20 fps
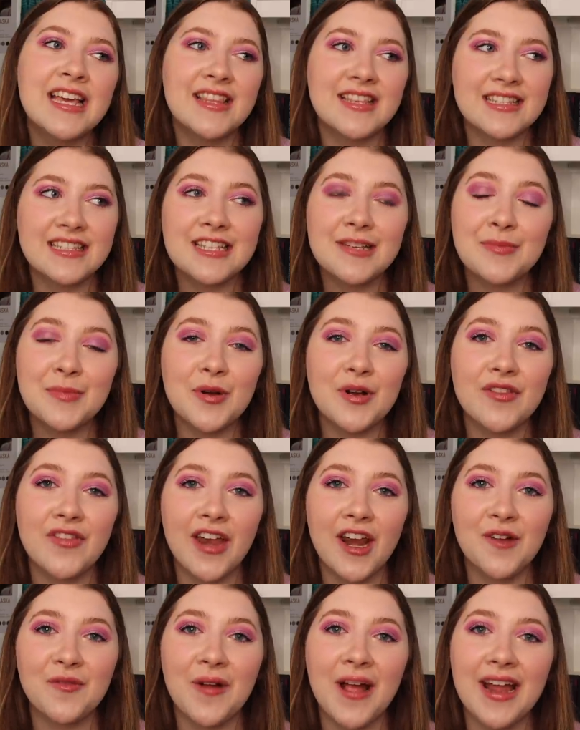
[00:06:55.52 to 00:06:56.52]
This is a book
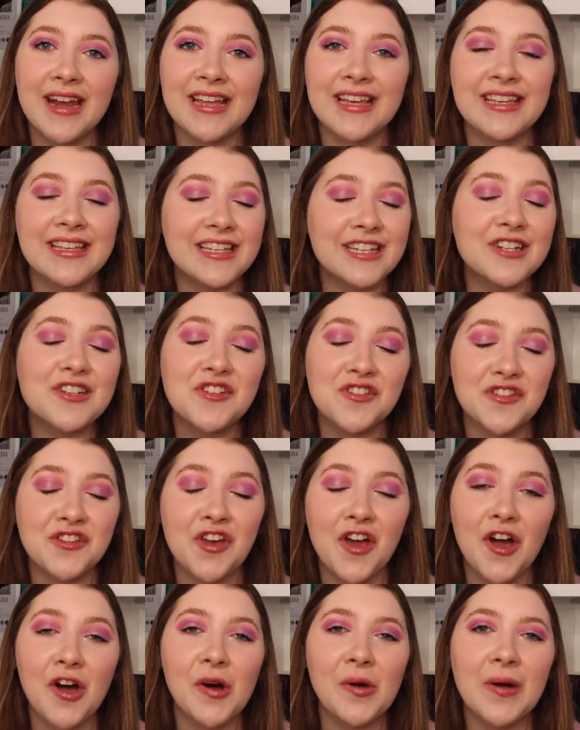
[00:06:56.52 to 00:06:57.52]
that I read years
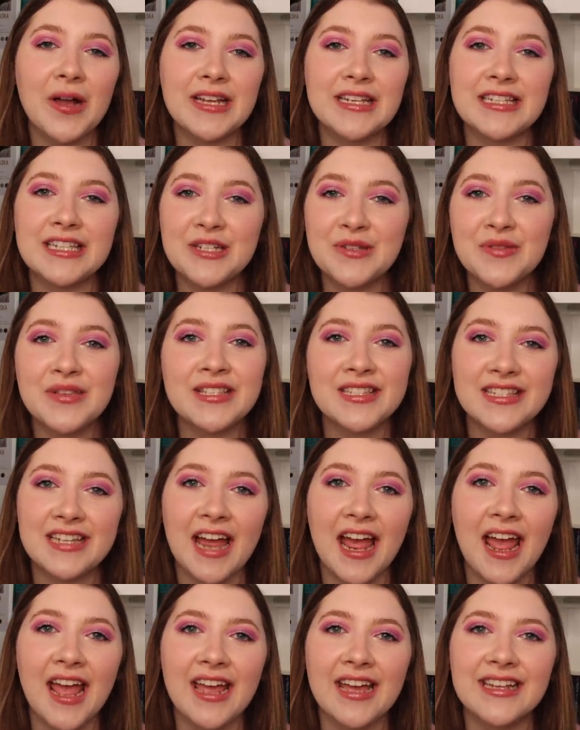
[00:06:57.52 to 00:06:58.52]
ago, and to this
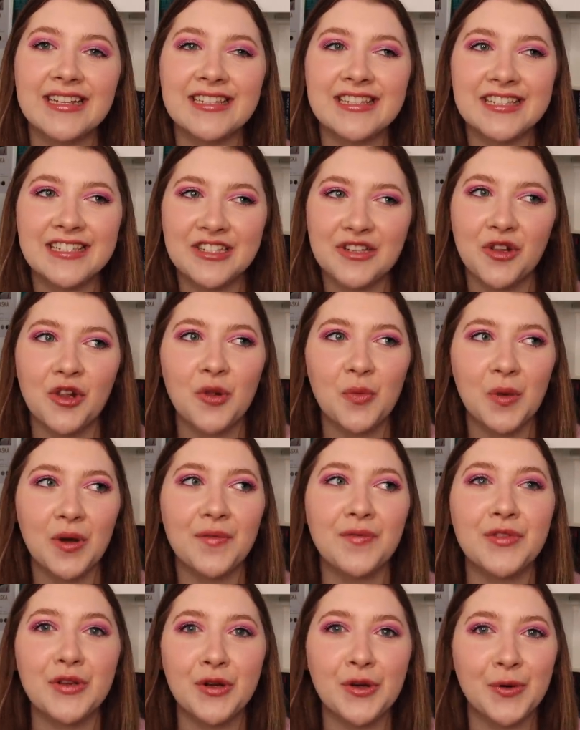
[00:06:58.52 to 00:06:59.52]
day, it's still one
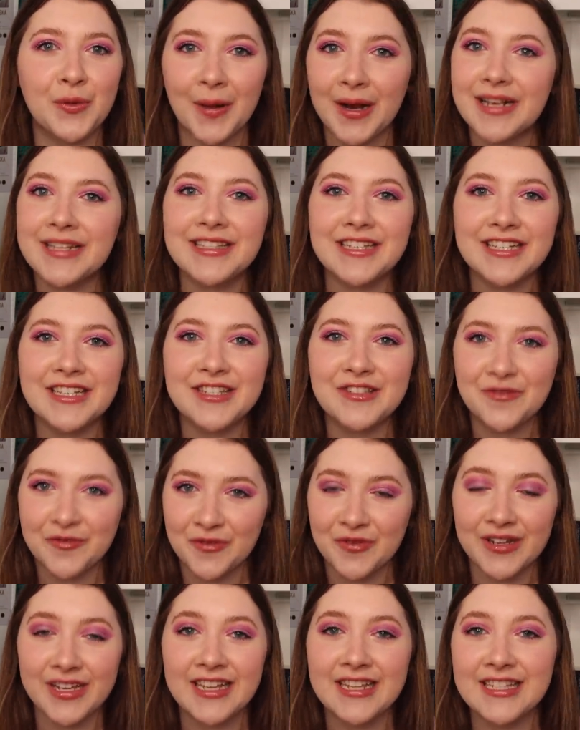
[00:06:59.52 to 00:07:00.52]
of the craziest
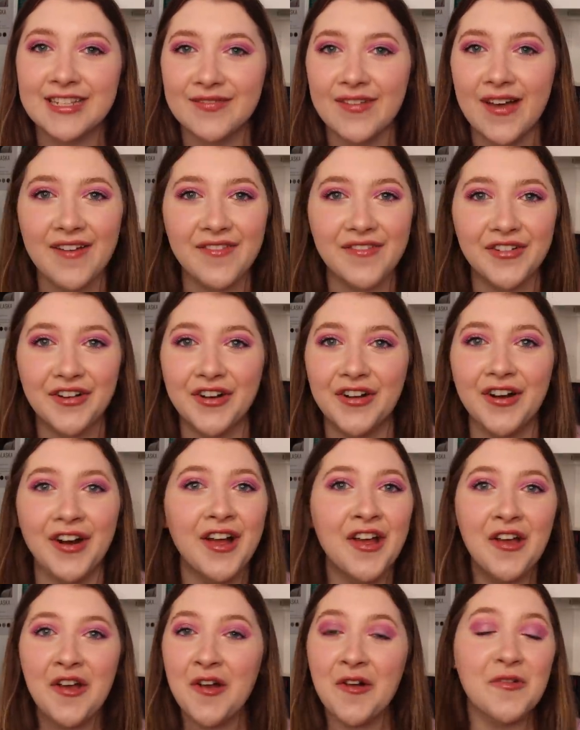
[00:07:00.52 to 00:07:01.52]
reads
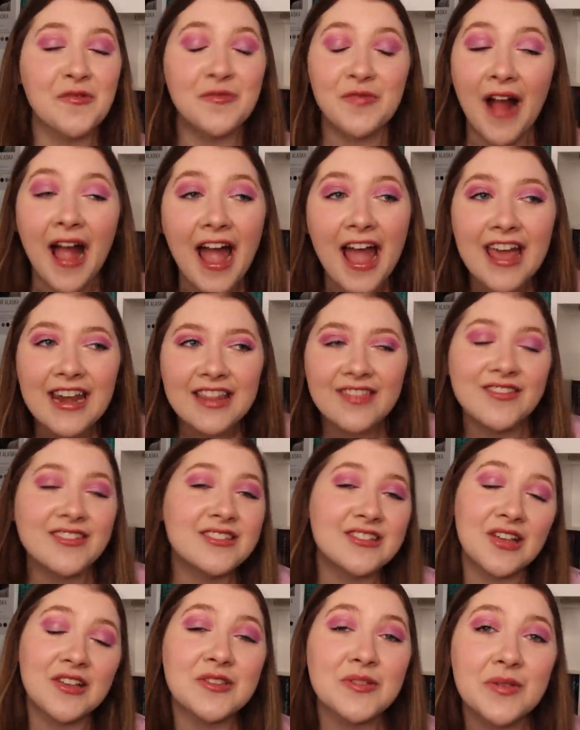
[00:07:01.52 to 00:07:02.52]
ever read. And
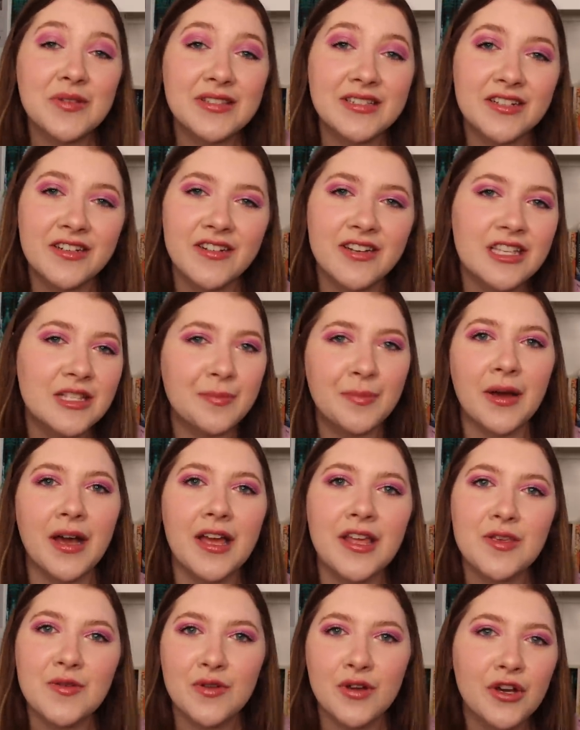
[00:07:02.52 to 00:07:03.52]
this is also a series,
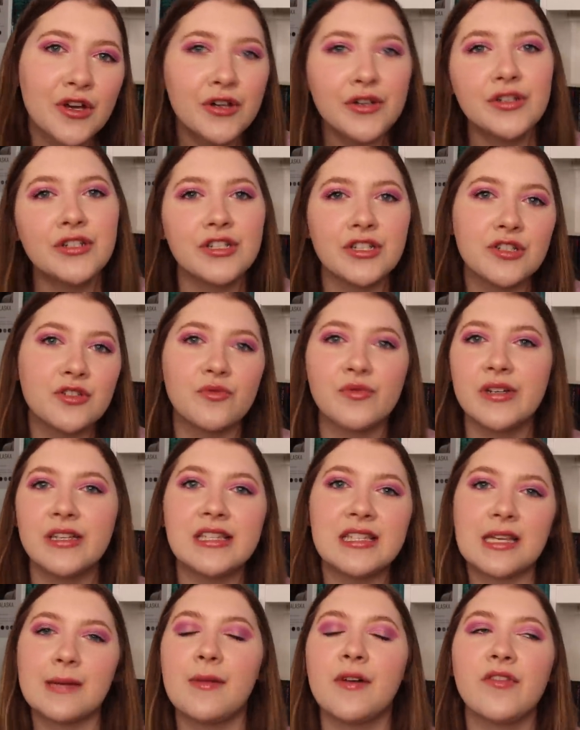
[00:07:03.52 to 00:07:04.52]
but you could just
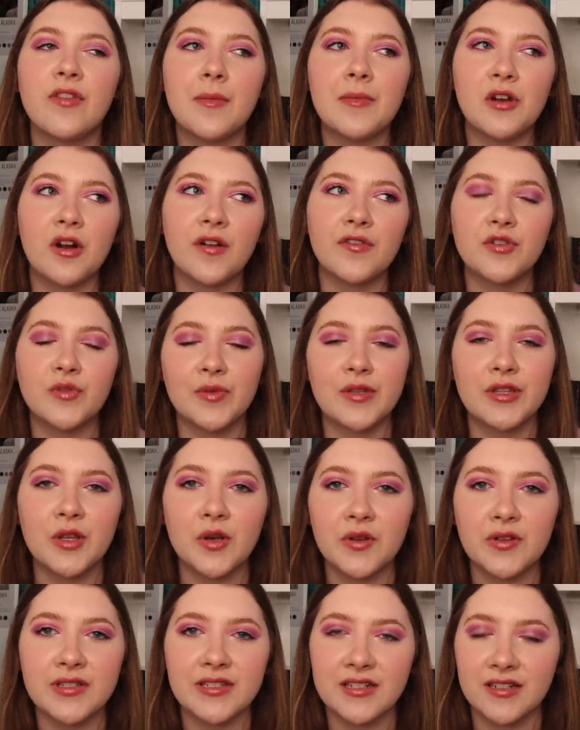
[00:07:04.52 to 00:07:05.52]
read some of them. You don't have to read the
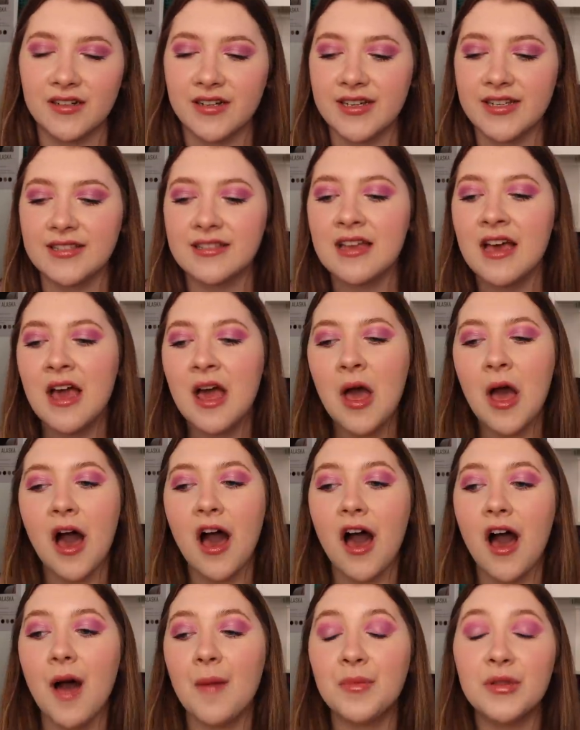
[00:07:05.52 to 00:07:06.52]
whole series.
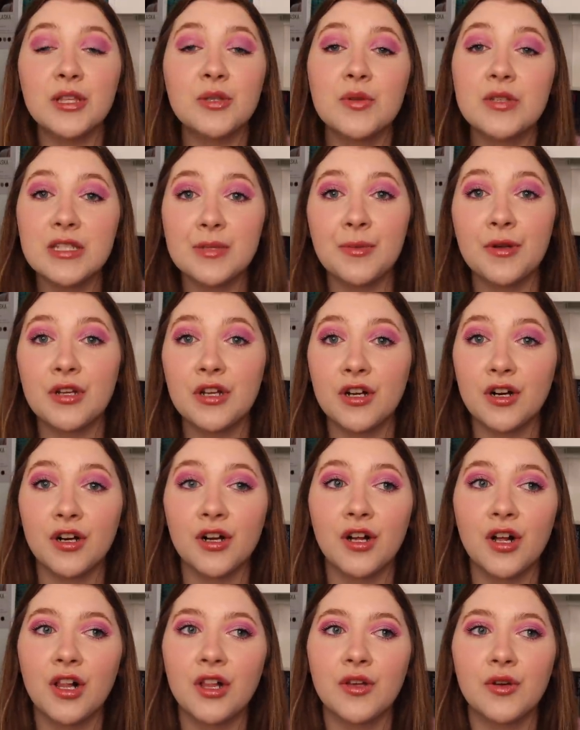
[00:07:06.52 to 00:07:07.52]
But this one's about a
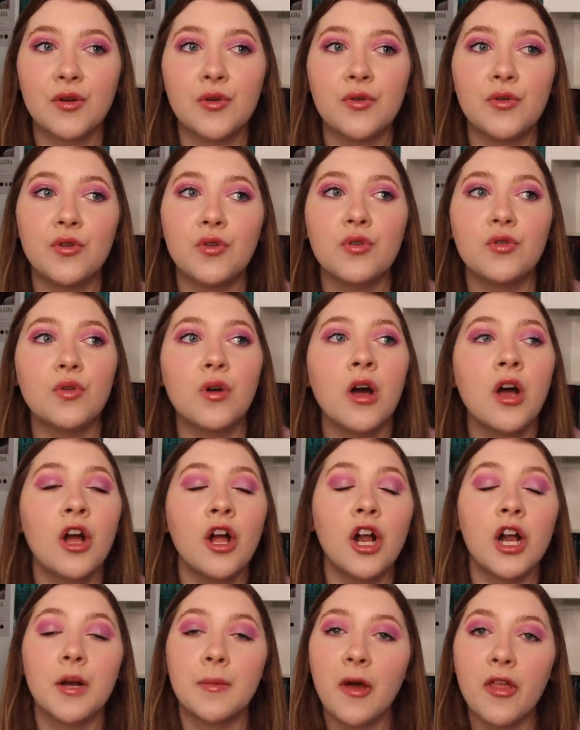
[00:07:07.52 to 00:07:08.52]
girl who
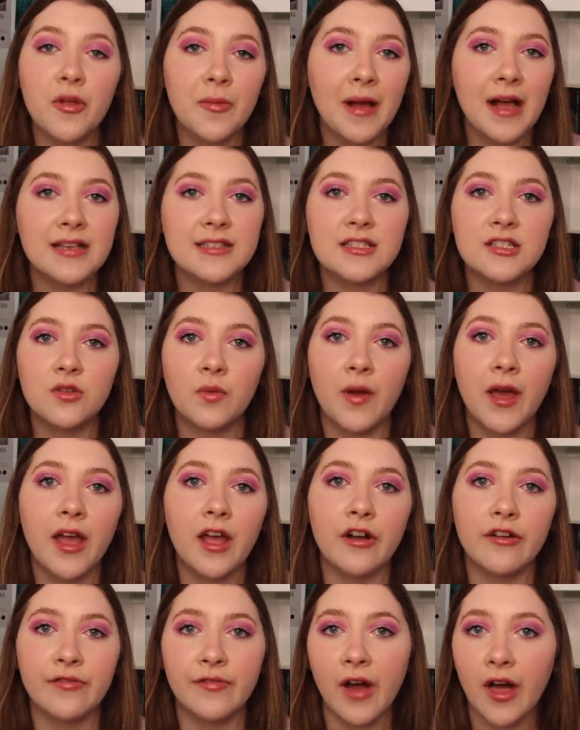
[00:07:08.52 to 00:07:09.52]
her mother passes
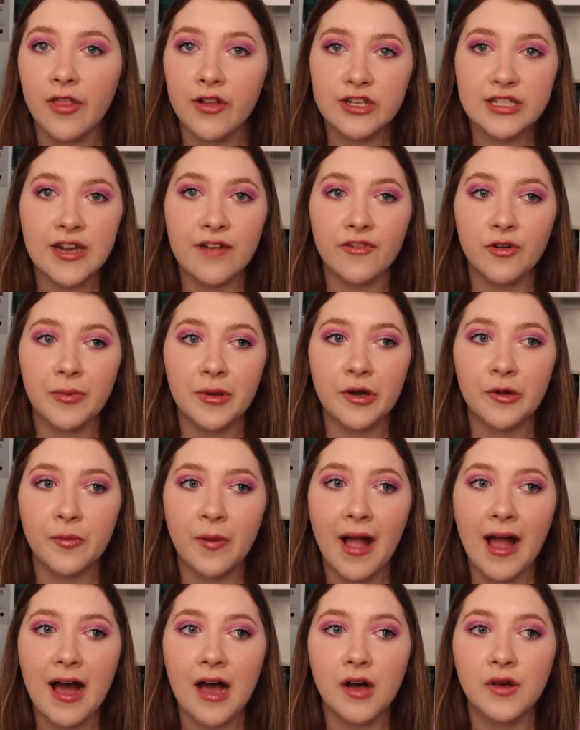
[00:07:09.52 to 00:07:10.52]
away, her father's never been
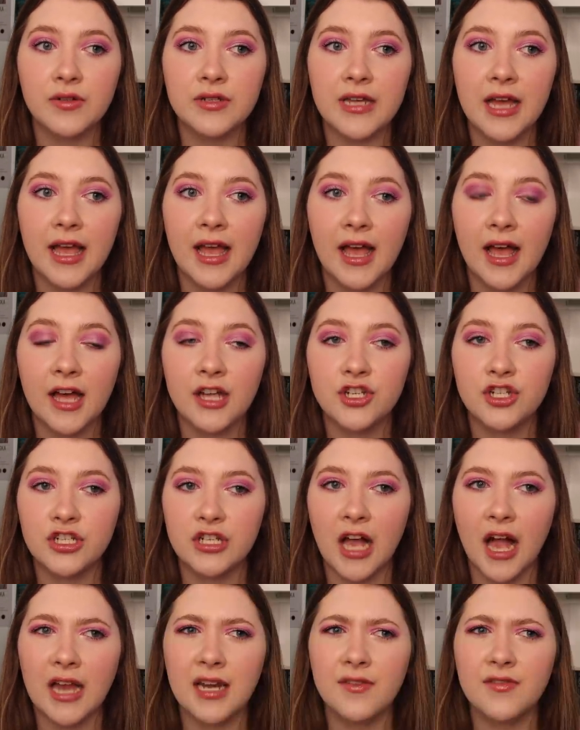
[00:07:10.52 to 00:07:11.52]
around, and she
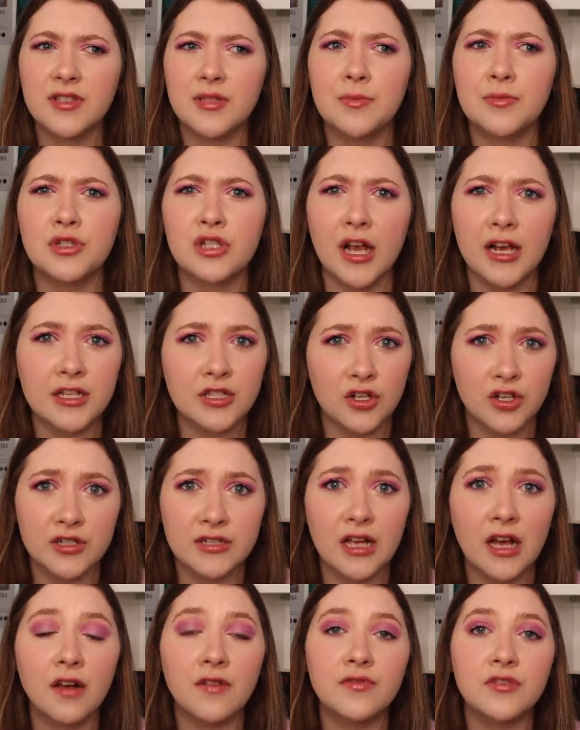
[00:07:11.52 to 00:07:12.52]
kind of subjects
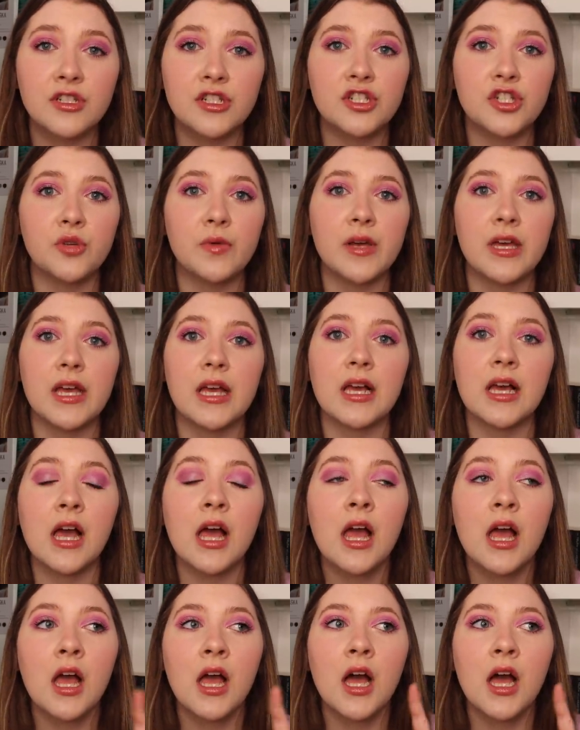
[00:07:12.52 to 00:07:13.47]
herself to doing